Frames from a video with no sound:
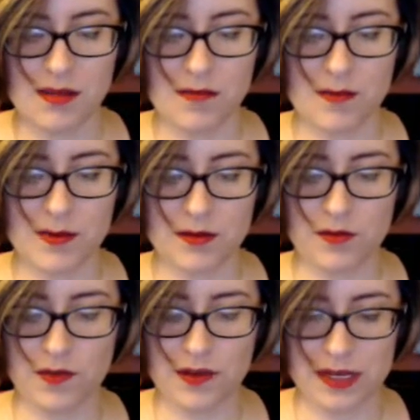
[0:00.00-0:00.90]
Both
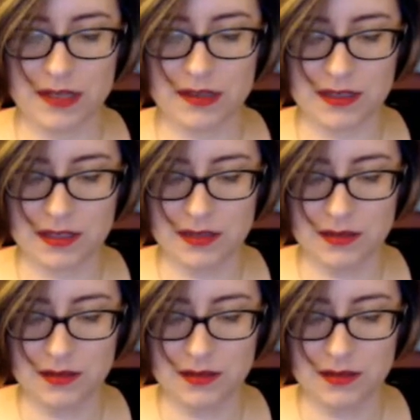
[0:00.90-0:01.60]
very good.